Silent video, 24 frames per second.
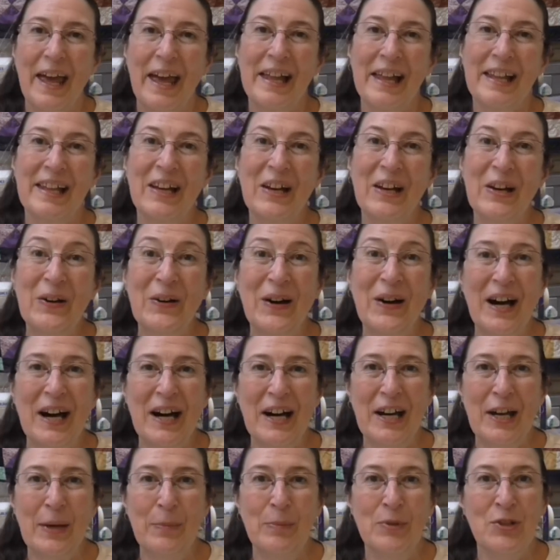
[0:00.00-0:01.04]
Hello,
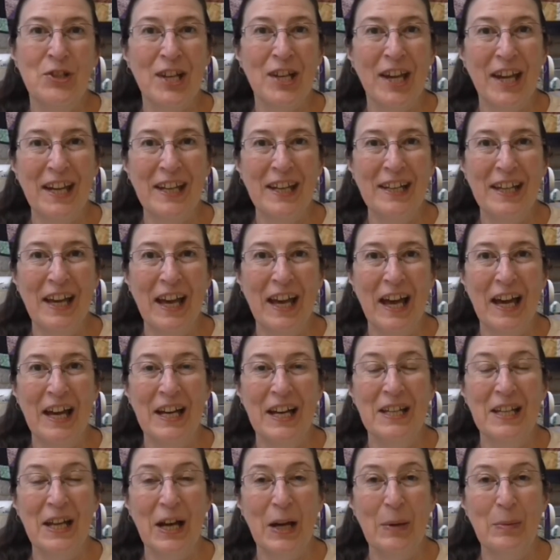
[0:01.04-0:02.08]
I'm Jane
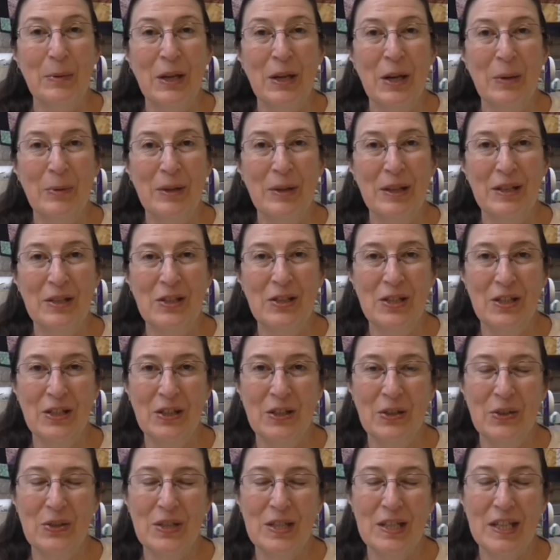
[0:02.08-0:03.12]
and I'm coming to
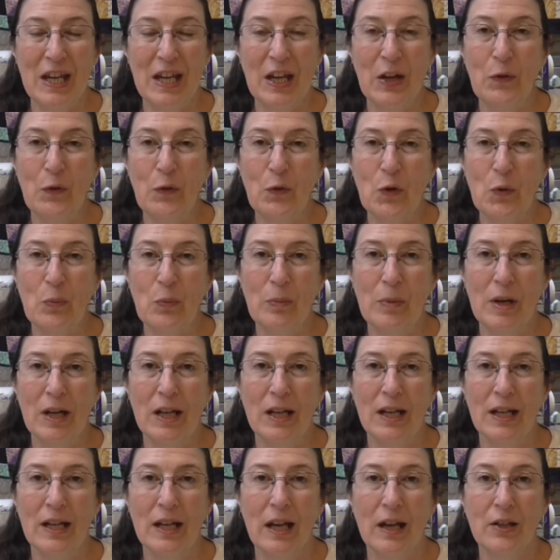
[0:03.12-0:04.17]
you today from
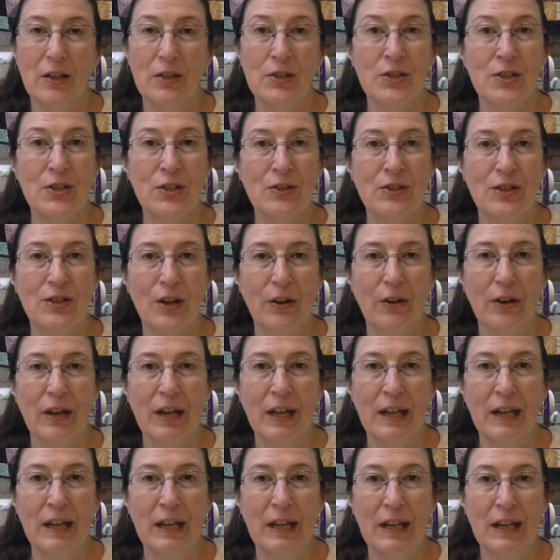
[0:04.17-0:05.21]
my studio
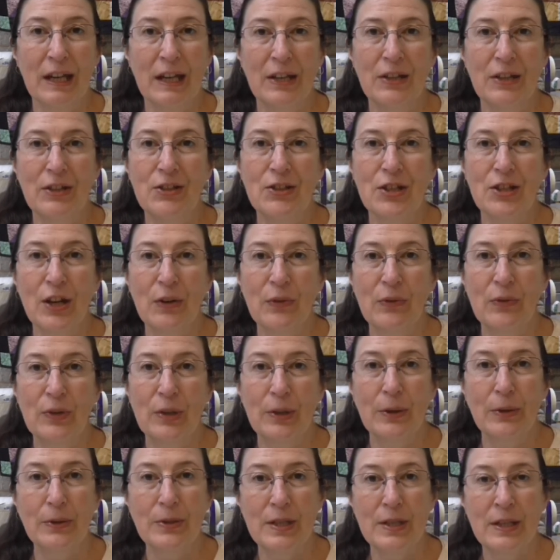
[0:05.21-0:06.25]
here in
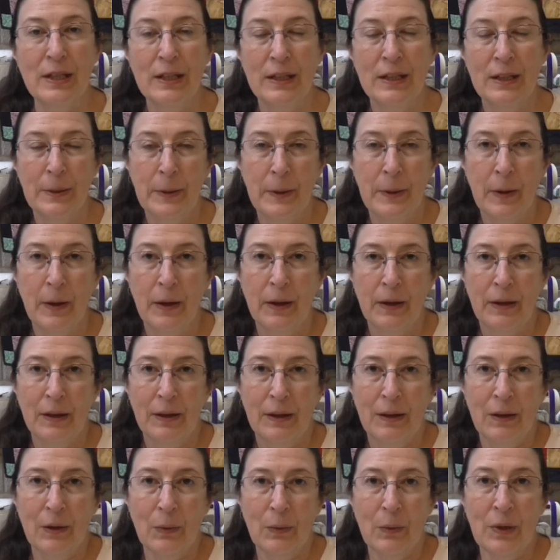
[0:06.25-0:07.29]
Sheffield.
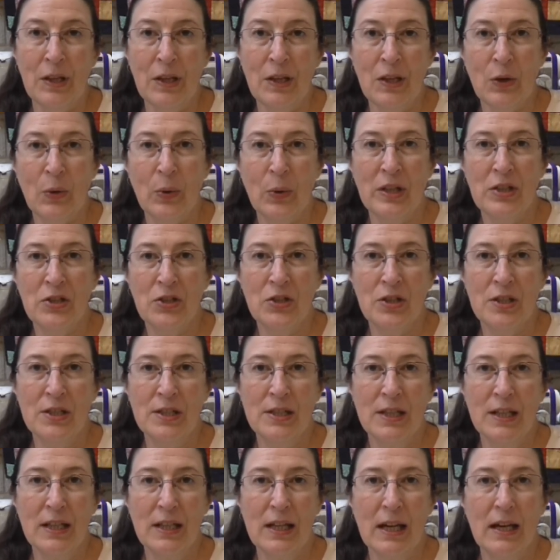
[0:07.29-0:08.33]
One of the
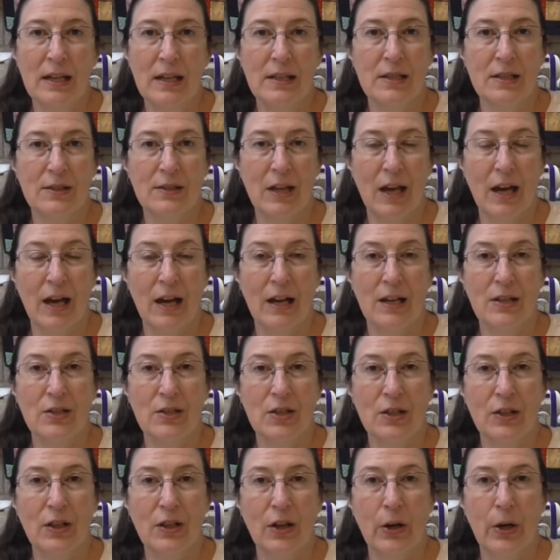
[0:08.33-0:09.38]
questions that gets
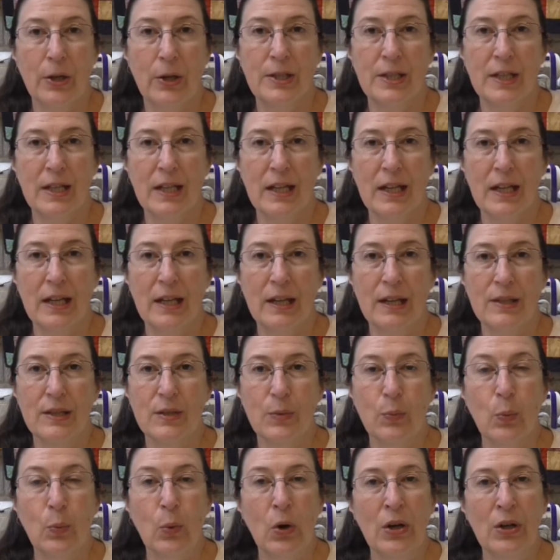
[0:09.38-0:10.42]
asked a lot
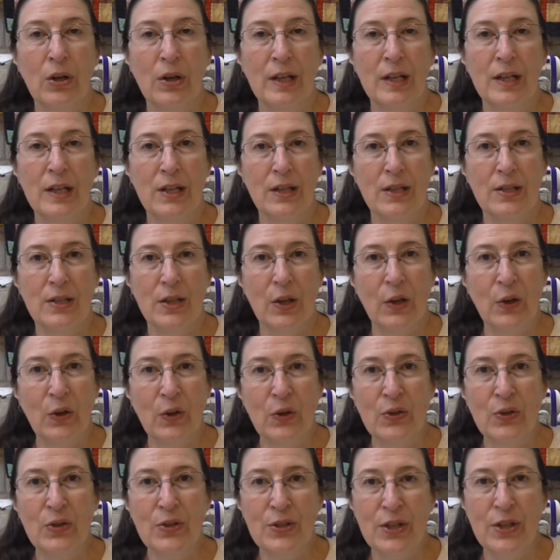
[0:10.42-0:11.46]
is, what is a
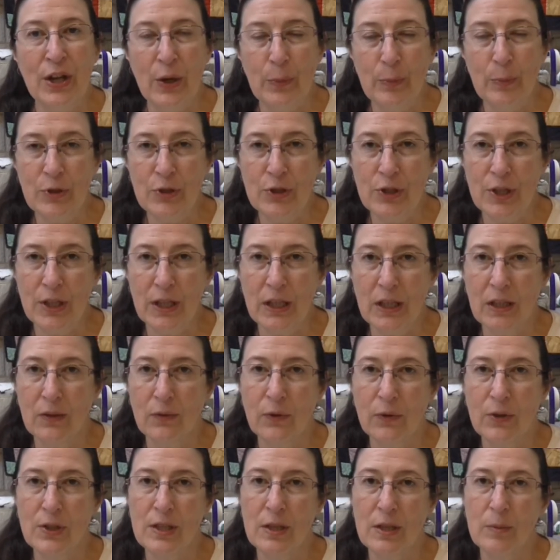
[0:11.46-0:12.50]
good sewing machine
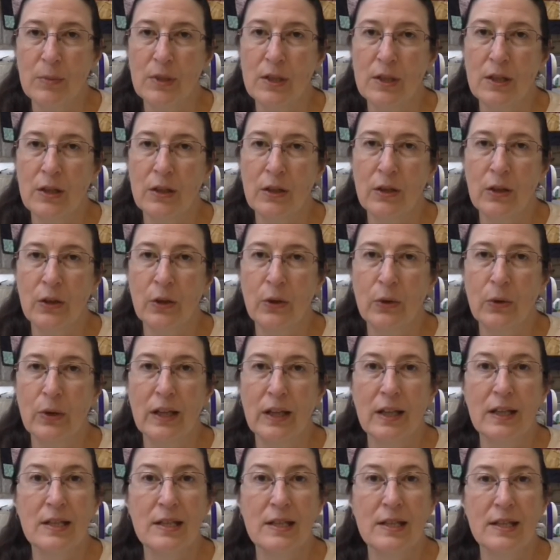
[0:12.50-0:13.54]
for somebody who
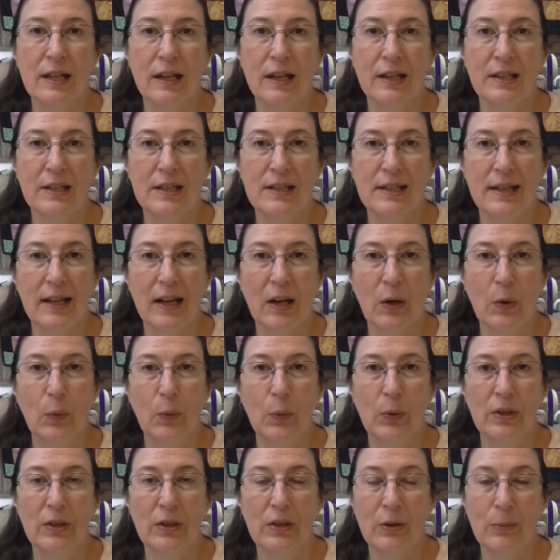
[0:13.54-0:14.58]
is starting
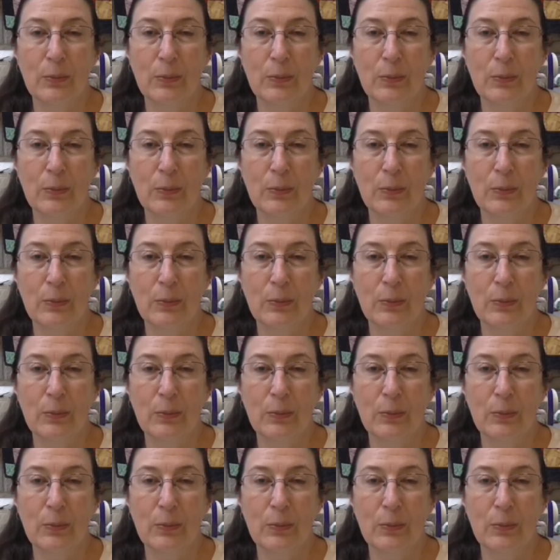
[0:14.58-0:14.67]
out with